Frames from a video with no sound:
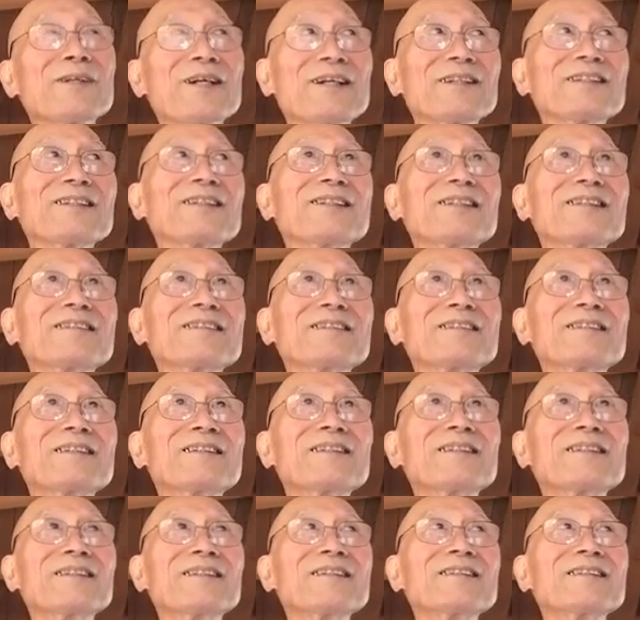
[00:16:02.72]
party.
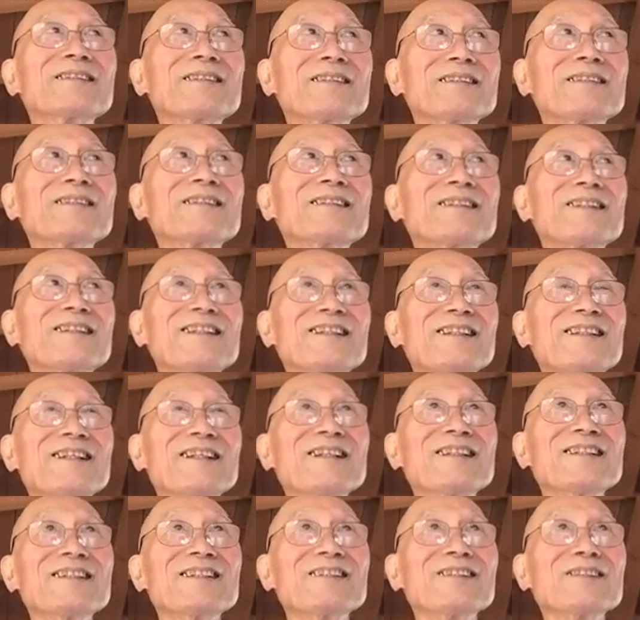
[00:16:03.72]
See,
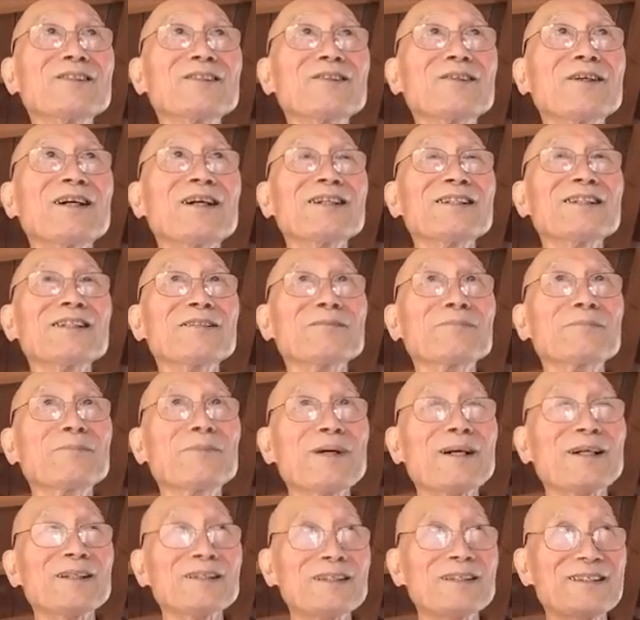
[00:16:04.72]
there is no other
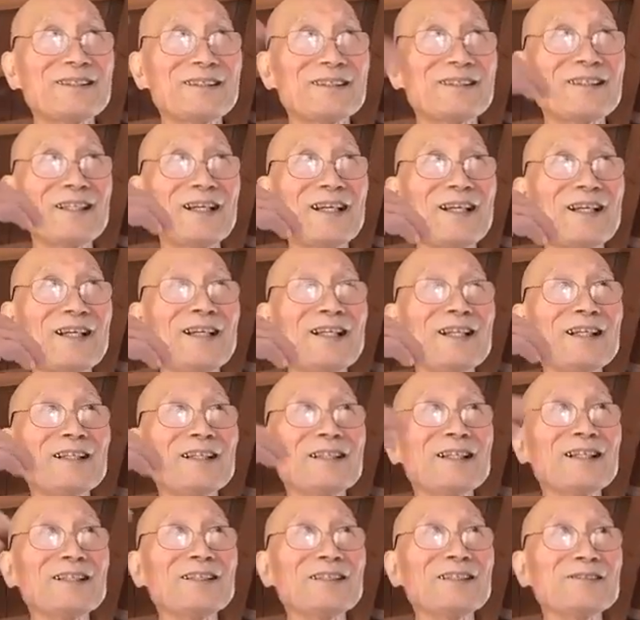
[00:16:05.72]
party.
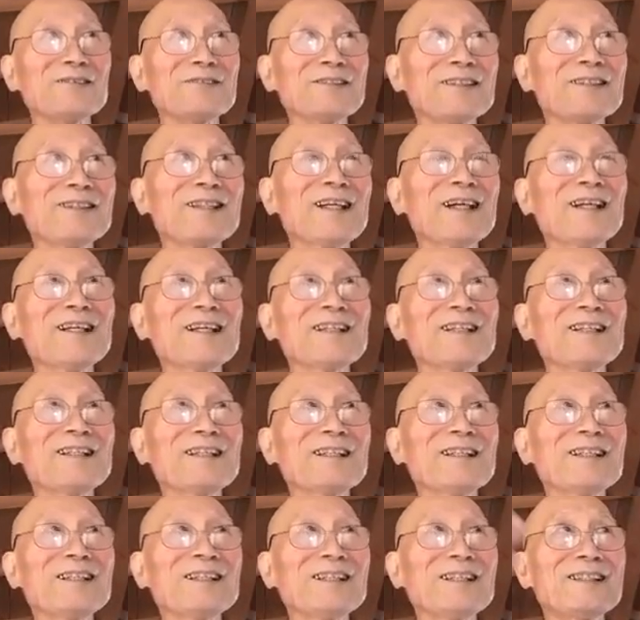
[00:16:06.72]
In other words,
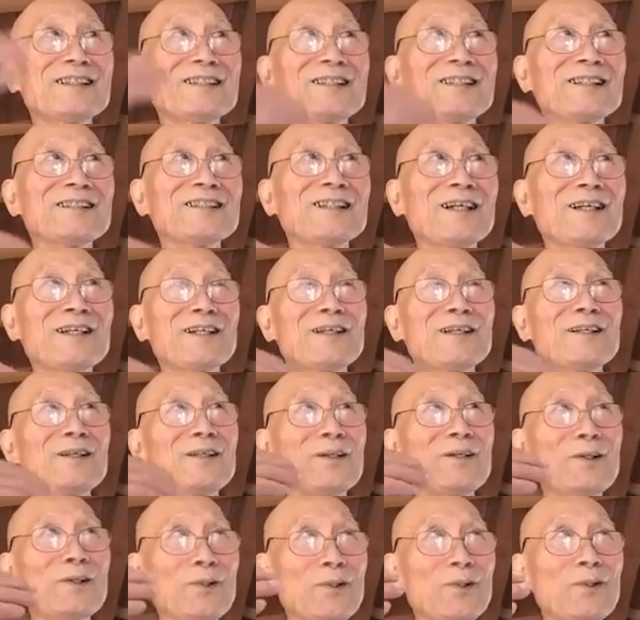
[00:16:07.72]
there is
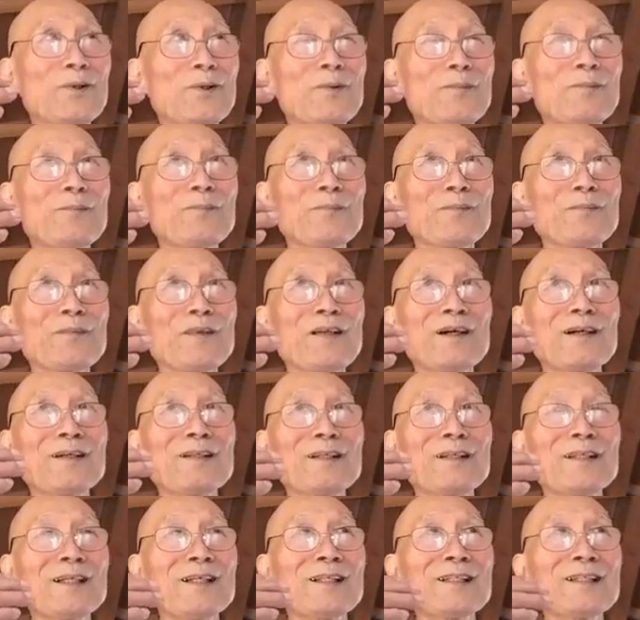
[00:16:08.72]
no,
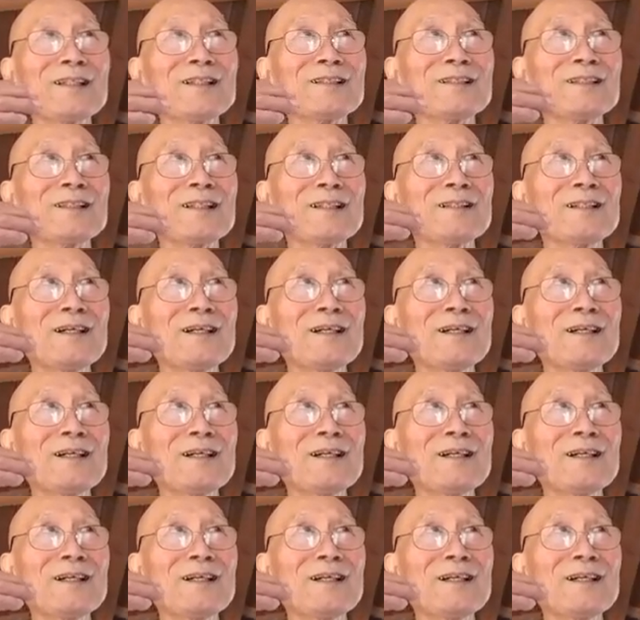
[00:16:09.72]
there is